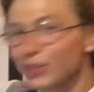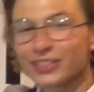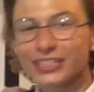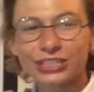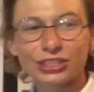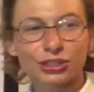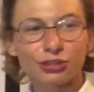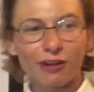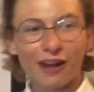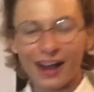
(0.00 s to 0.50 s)

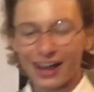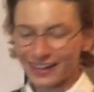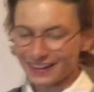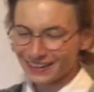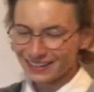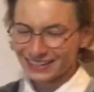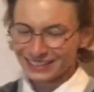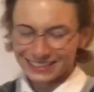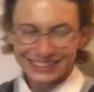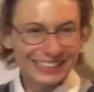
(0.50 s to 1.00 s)
really try,
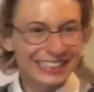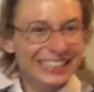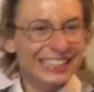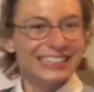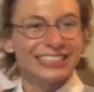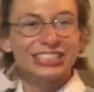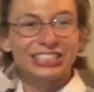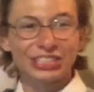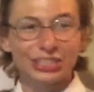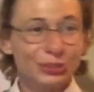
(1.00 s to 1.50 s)

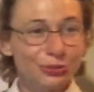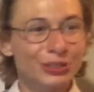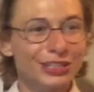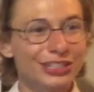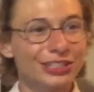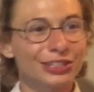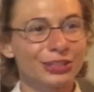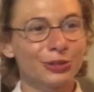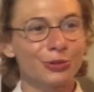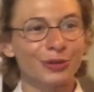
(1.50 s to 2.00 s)
you
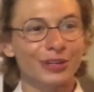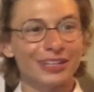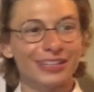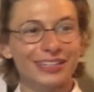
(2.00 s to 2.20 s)
can do